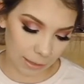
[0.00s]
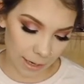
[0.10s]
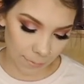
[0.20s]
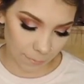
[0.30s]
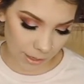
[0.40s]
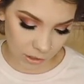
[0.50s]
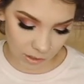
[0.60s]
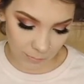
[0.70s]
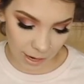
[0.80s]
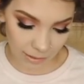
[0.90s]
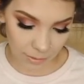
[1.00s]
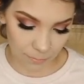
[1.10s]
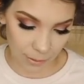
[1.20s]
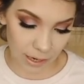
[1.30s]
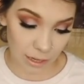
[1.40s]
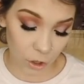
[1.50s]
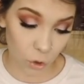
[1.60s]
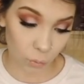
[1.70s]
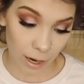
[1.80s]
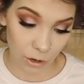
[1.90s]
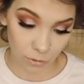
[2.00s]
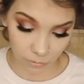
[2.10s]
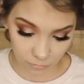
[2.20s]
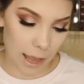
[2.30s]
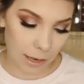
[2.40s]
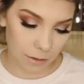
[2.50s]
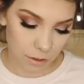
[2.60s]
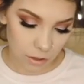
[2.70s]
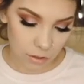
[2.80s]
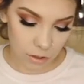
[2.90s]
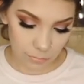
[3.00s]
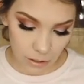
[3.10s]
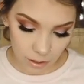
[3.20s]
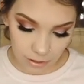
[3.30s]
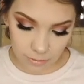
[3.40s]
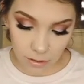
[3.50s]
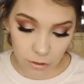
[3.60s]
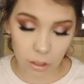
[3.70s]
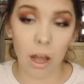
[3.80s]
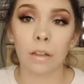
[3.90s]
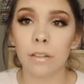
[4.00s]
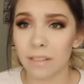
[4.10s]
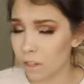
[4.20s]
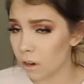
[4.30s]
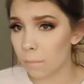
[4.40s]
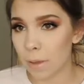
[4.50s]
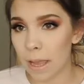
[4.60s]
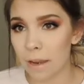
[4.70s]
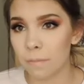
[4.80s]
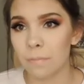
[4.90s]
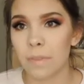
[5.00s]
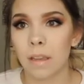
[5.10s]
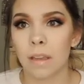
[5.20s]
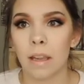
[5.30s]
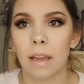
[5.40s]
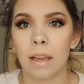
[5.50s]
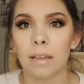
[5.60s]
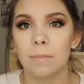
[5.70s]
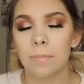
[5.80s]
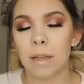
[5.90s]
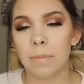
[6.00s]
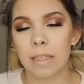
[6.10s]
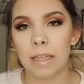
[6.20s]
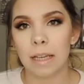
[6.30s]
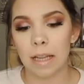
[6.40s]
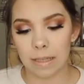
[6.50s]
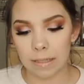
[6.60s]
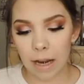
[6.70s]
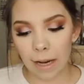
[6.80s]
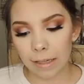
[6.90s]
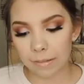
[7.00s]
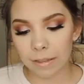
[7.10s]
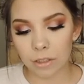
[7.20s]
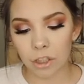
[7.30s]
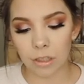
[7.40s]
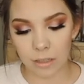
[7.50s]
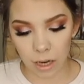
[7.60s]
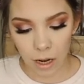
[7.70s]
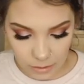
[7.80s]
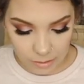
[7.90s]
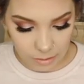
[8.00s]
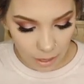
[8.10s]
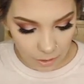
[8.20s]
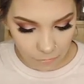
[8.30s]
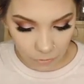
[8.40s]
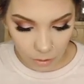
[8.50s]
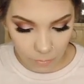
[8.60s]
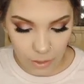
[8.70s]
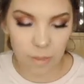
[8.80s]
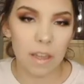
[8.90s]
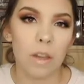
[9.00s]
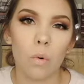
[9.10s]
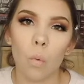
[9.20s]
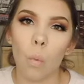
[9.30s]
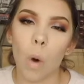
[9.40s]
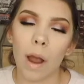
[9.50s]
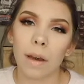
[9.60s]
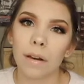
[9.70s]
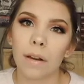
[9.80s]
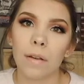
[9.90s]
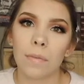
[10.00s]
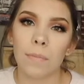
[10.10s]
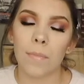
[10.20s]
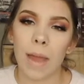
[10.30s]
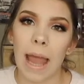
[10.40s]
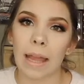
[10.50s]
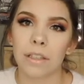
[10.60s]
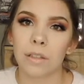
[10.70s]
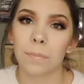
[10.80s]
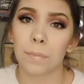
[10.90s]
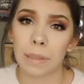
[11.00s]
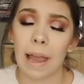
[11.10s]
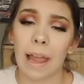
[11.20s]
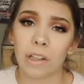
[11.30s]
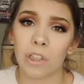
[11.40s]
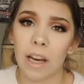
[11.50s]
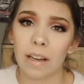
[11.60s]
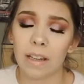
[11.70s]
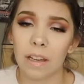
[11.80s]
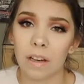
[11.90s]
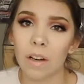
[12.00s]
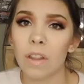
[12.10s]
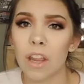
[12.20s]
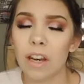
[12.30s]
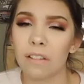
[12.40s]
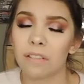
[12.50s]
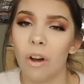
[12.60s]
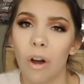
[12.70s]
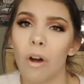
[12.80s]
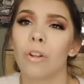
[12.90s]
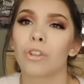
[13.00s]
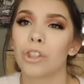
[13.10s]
Glam Metals palette by Crown. And to be honest, the colors in here aren't bad. It's pigmented, it's nice. It's just, aside from the one matte black shade in here, it is all